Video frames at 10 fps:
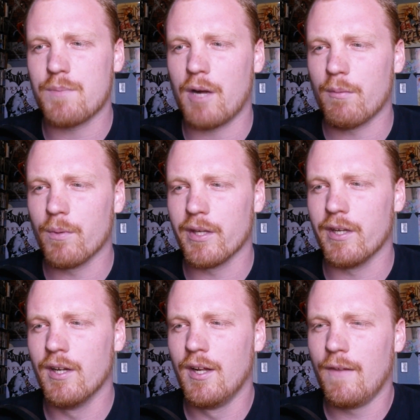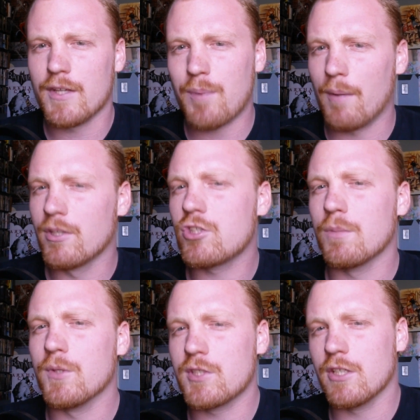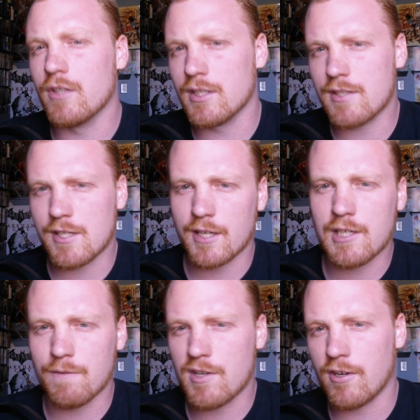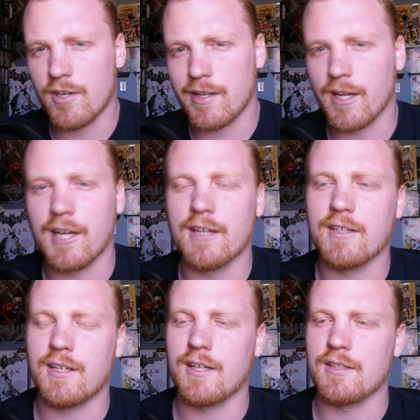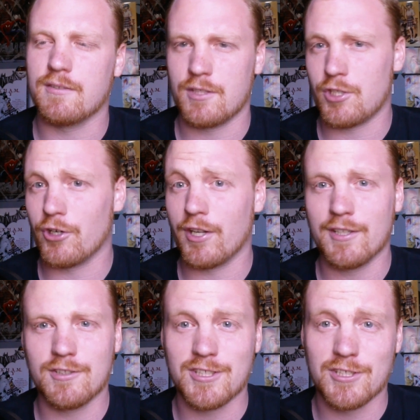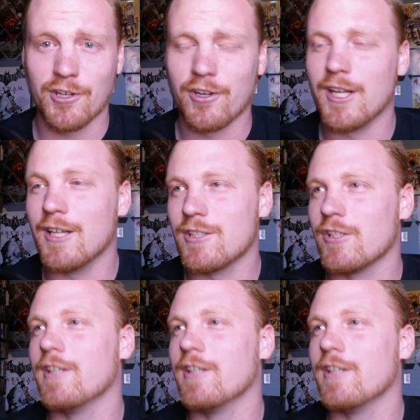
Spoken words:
He's probably super serious detective attorney guy and detective